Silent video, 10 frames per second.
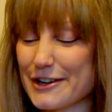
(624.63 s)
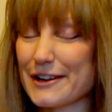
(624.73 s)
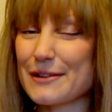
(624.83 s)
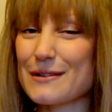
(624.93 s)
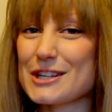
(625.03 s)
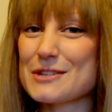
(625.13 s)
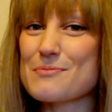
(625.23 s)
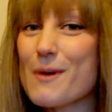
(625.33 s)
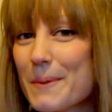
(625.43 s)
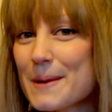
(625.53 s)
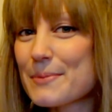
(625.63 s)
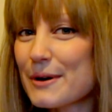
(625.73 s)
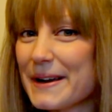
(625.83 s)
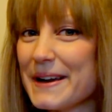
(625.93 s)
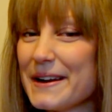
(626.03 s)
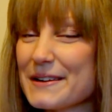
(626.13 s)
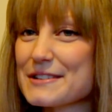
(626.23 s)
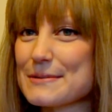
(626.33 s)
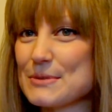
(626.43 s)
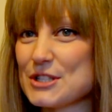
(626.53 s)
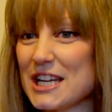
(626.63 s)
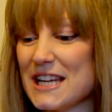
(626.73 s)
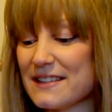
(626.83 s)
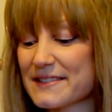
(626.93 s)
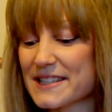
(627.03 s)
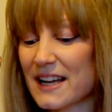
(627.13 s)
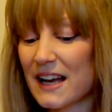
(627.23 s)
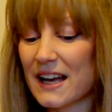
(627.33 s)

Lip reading: and I thought I should probably put in some jeans.